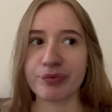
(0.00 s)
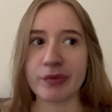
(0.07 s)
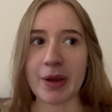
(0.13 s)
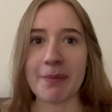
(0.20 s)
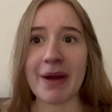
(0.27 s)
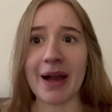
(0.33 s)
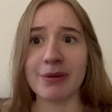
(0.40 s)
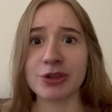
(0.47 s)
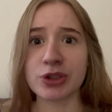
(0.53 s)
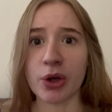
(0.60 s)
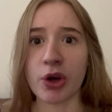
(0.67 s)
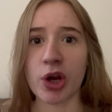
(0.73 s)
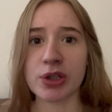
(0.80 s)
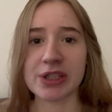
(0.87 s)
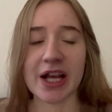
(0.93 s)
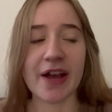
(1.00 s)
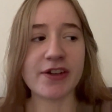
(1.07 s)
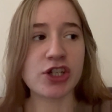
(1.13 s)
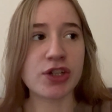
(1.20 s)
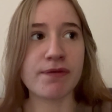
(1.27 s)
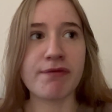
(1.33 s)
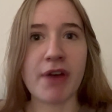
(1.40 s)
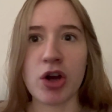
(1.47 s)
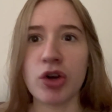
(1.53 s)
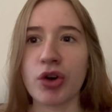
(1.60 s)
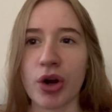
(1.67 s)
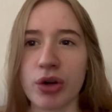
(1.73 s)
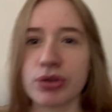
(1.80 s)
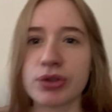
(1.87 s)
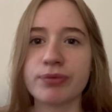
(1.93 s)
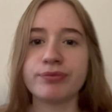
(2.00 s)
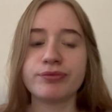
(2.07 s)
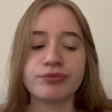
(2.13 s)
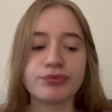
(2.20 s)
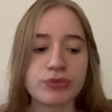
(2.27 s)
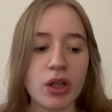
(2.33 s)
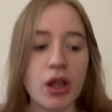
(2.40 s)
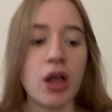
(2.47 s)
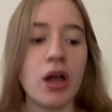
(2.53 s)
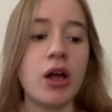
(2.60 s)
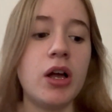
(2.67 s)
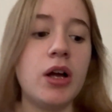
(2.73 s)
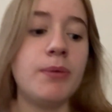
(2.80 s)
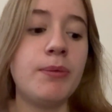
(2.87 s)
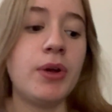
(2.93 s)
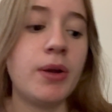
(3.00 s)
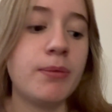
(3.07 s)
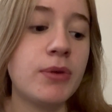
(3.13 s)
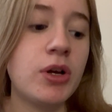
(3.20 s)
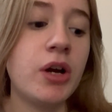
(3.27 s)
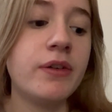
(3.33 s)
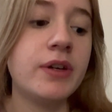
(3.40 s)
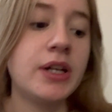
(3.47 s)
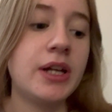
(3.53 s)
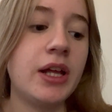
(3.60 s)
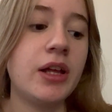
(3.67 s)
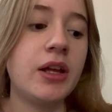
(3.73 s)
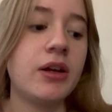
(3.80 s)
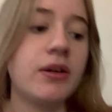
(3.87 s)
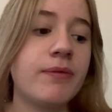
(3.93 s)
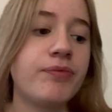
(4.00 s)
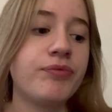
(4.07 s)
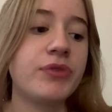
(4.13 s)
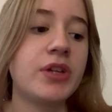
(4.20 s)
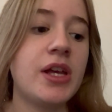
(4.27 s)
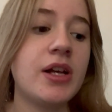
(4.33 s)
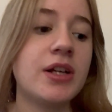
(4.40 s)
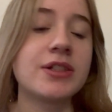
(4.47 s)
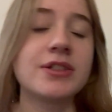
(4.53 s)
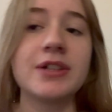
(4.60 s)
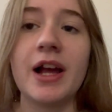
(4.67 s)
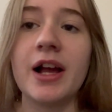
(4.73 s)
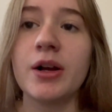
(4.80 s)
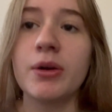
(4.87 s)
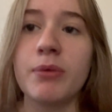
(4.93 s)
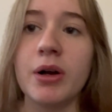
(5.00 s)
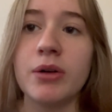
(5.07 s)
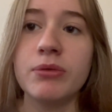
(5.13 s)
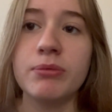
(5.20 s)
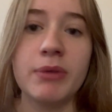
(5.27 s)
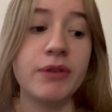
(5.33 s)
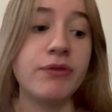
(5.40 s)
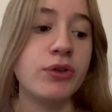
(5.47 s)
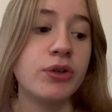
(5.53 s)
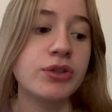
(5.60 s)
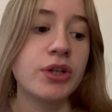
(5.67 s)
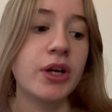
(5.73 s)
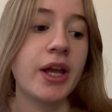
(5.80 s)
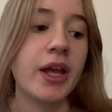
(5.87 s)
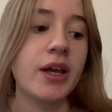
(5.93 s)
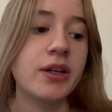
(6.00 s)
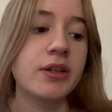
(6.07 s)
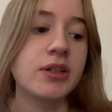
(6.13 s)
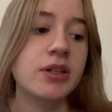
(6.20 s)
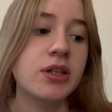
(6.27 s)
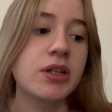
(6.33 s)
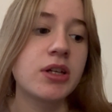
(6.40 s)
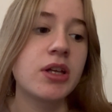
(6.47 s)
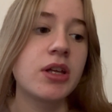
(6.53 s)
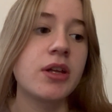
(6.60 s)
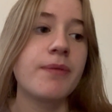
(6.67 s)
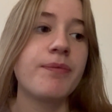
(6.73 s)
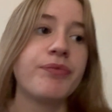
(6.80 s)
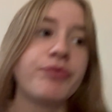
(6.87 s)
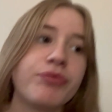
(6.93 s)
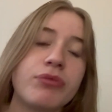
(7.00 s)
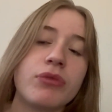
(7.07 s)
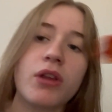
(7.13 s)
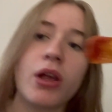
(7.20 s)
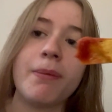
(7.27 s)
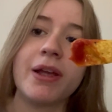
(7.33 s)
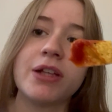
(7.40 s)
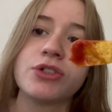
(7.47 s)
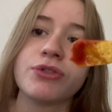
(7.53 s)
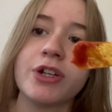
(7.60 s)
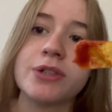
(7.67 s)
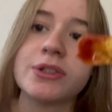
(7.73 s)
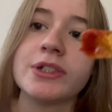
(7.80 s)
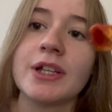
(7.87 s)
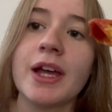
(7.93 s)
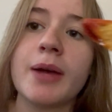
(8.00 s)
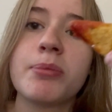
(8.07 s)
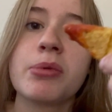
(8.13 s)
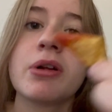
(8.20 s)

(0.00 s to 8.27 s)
My hair was so gross, like it just felt gross. And I'm currently eating a snack while my food's cooking. I'm eating Doritos and dip.